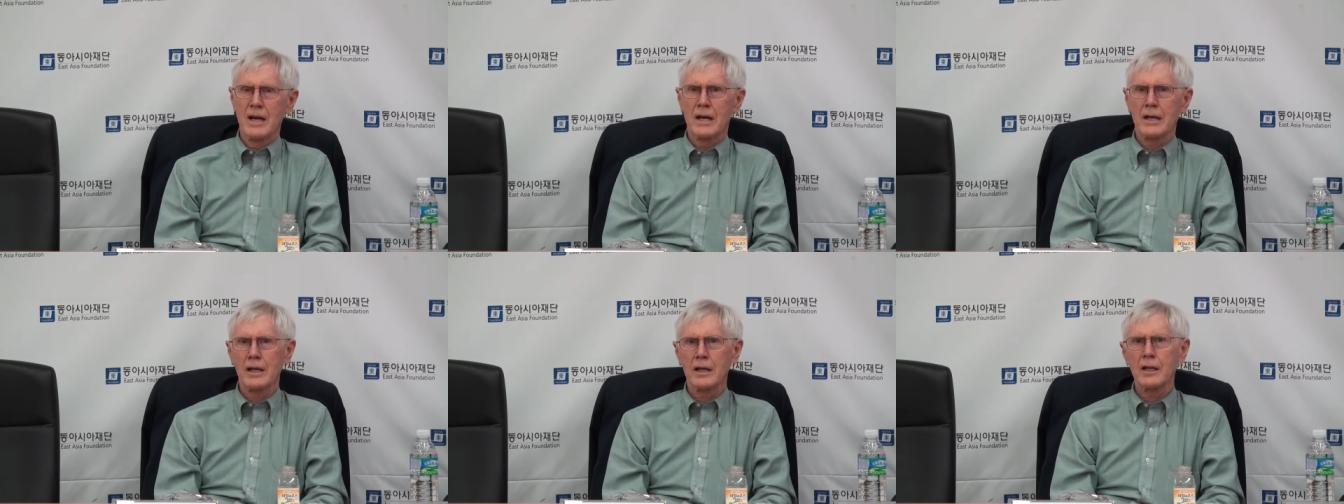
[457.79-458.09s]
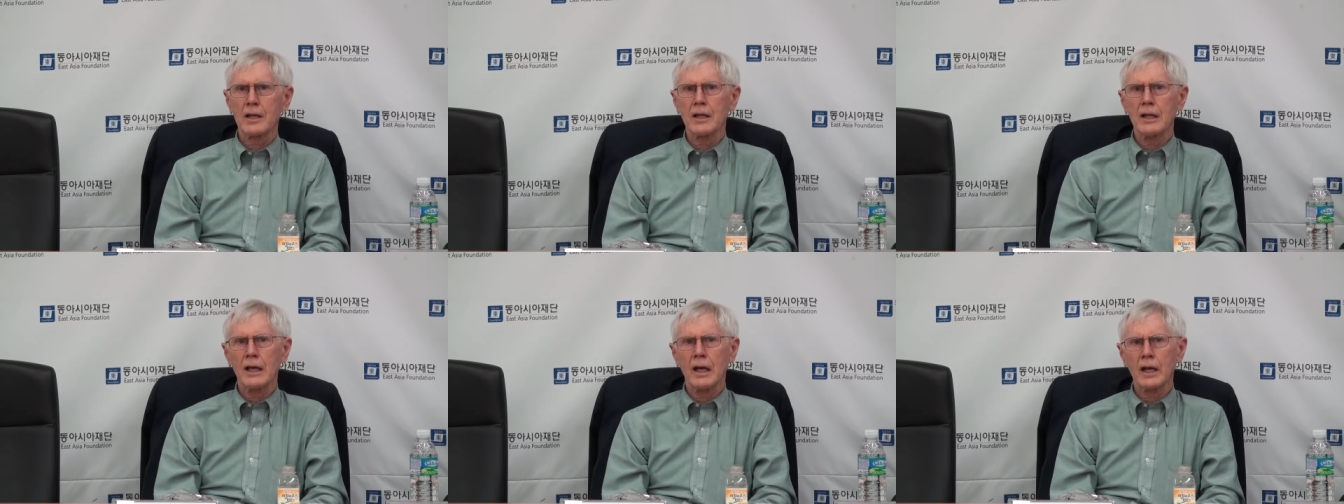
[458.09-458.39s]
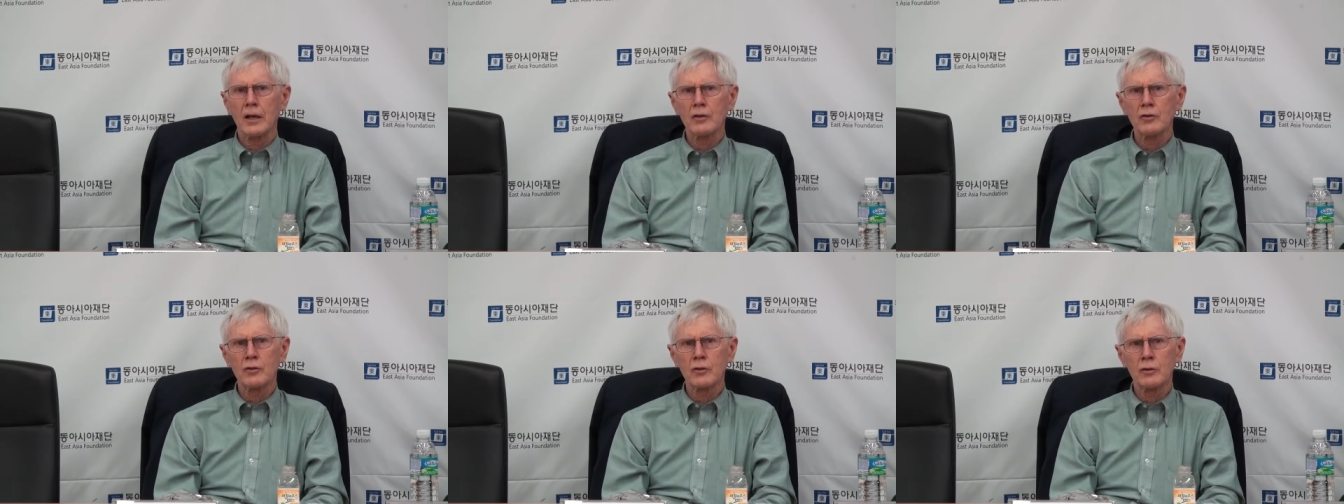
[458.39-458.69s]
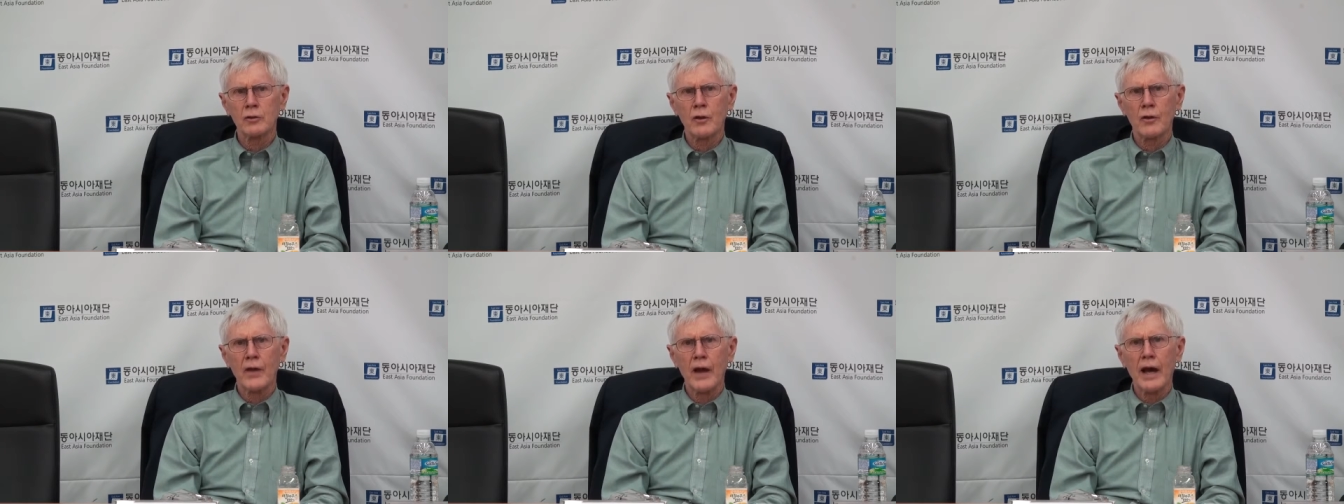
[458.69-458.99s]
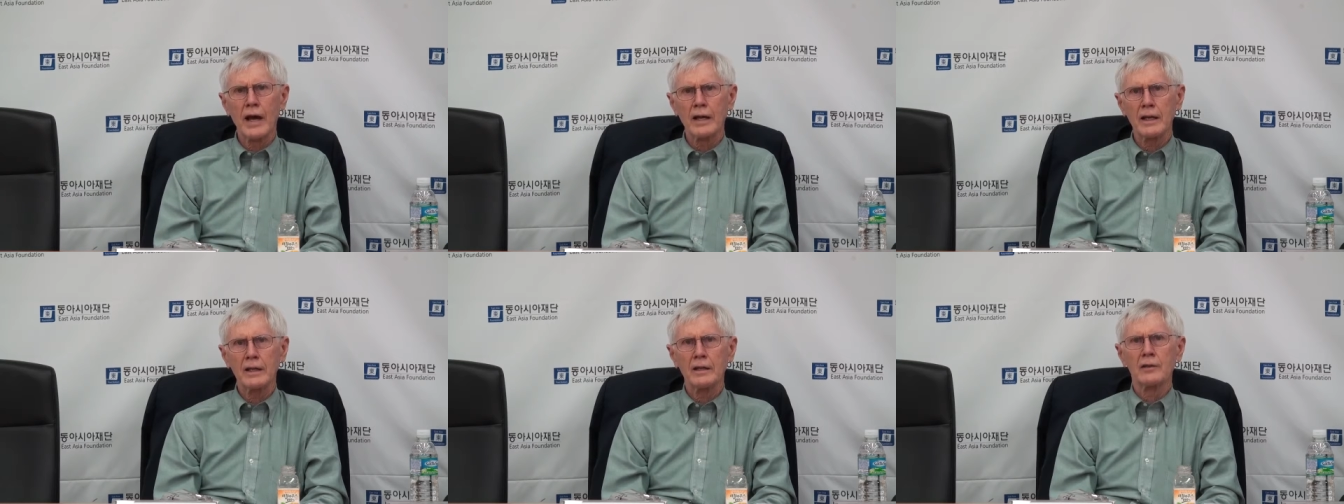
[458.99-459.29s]
And I think the answer to
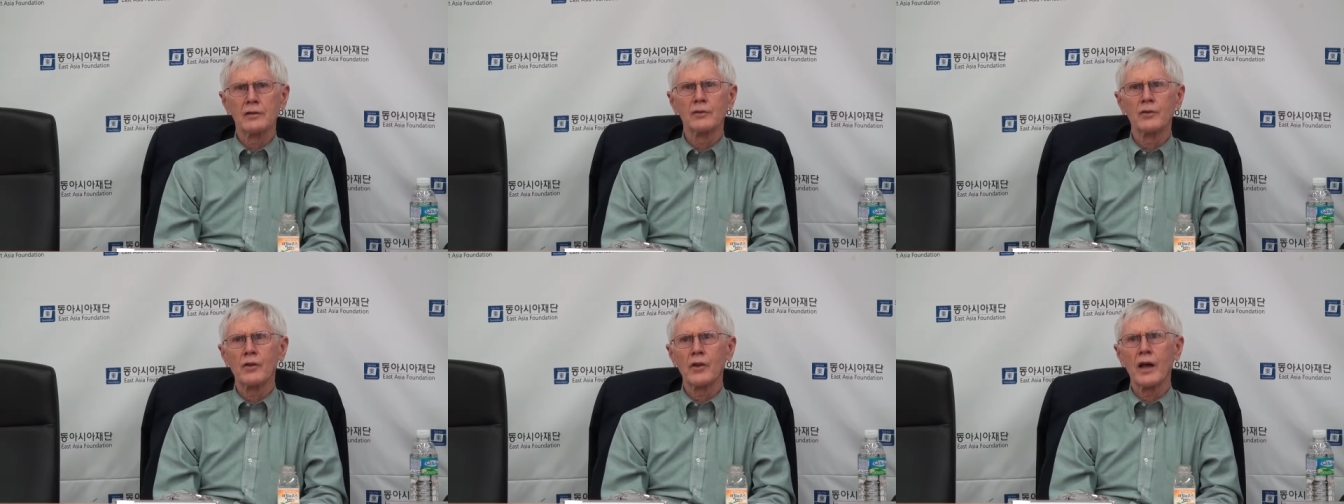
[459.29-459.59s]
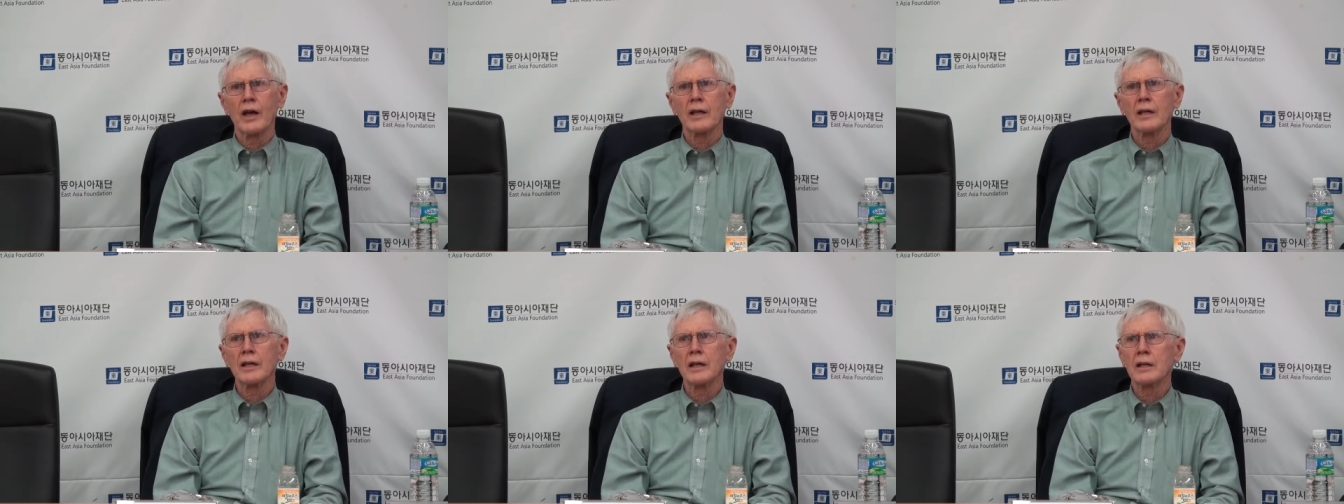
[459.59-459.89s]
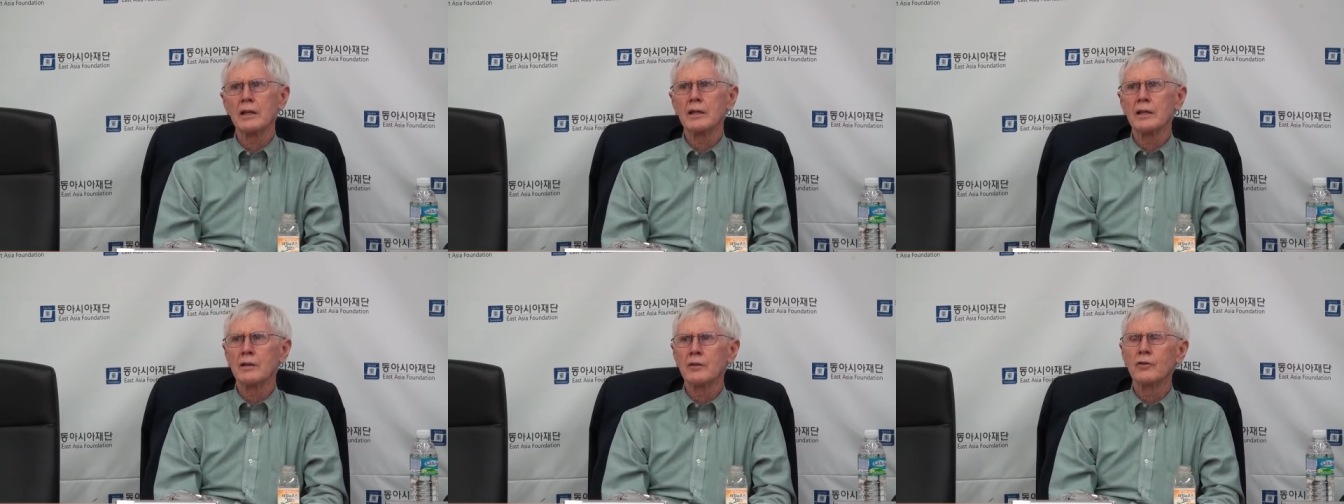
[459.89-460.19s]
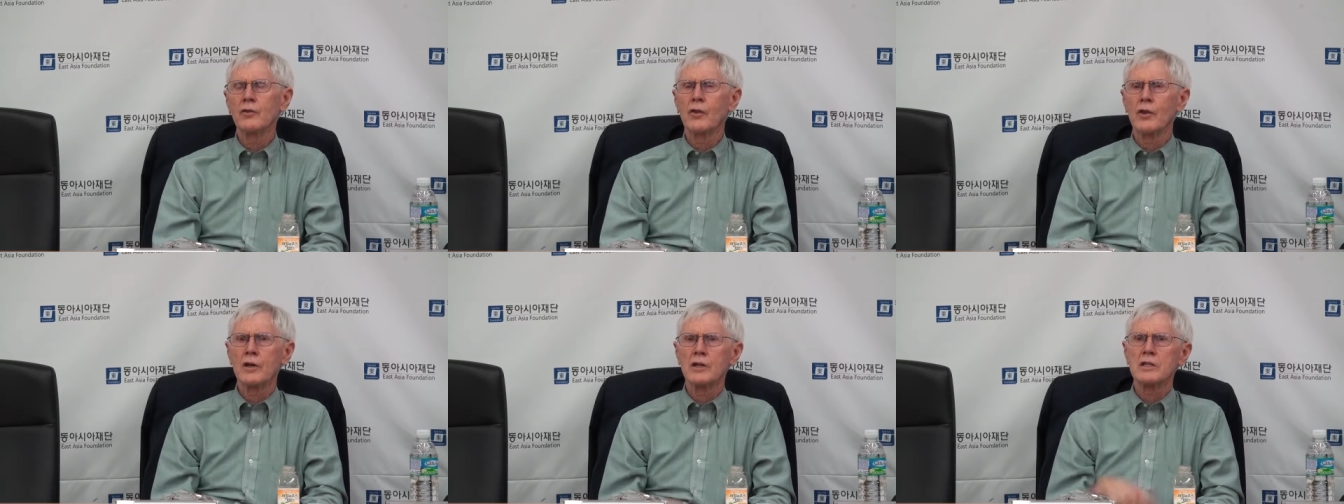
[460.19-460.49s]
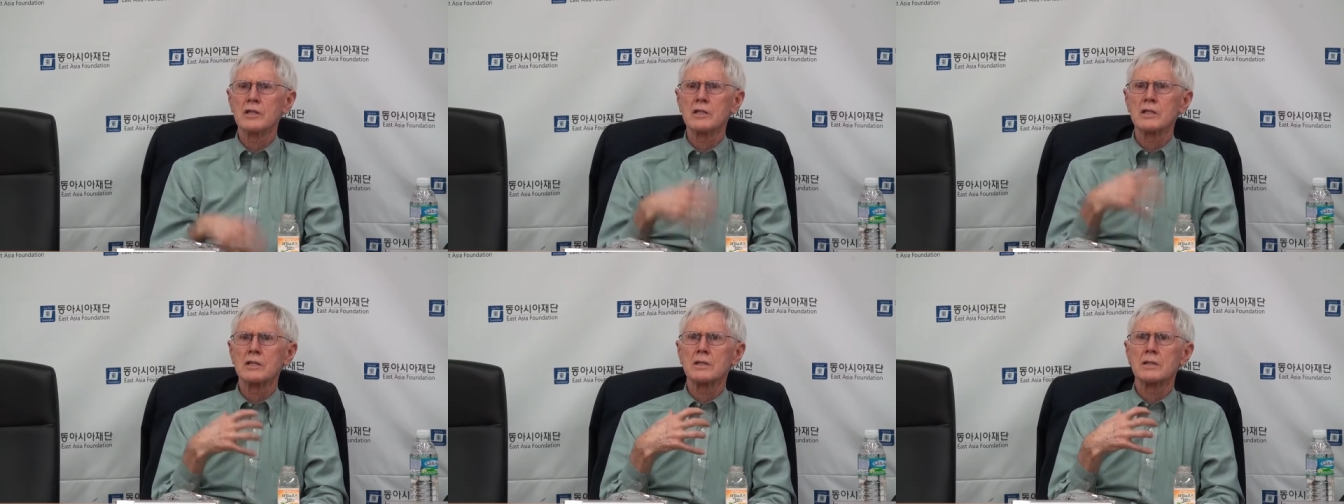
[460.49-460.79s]
that is that it is
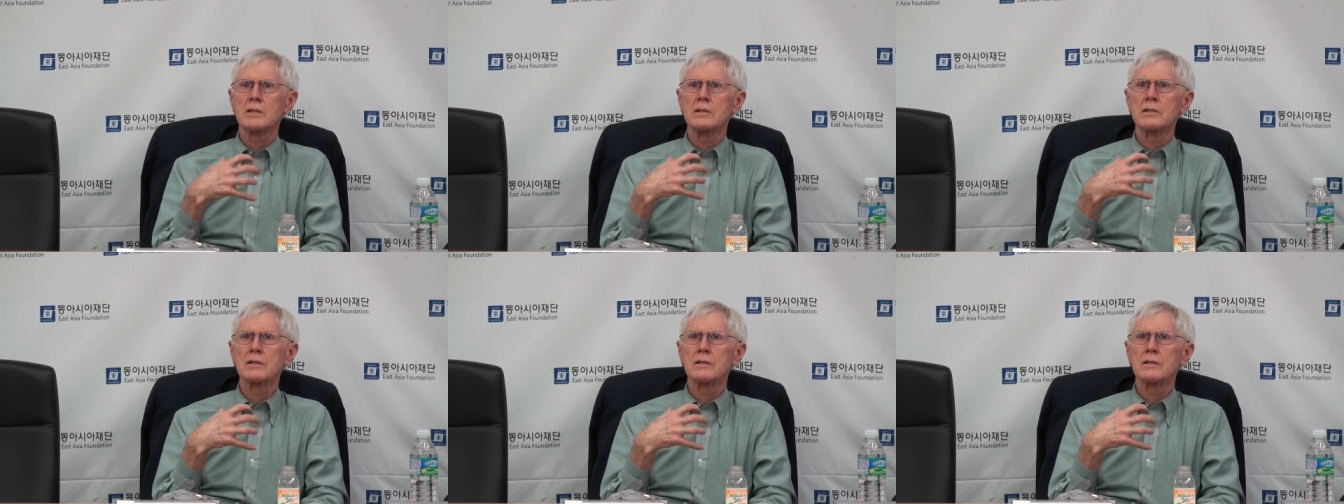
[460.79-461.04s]
this